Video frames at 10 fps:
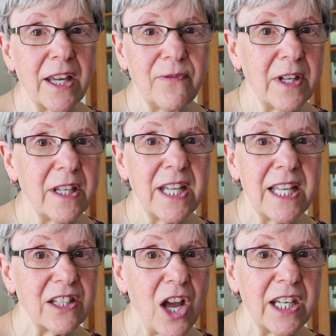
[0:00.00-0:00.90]
It, it
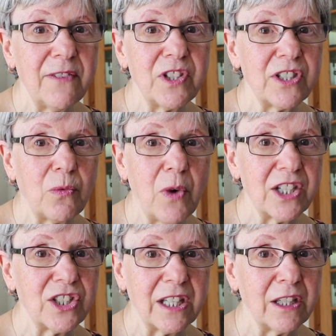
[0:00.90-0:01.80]
takes long enough just to
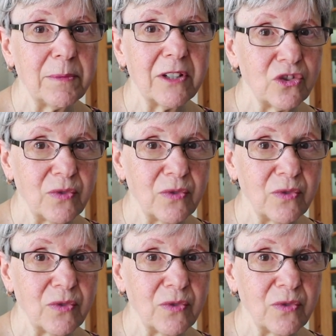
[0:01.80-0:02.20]
wash the little bit of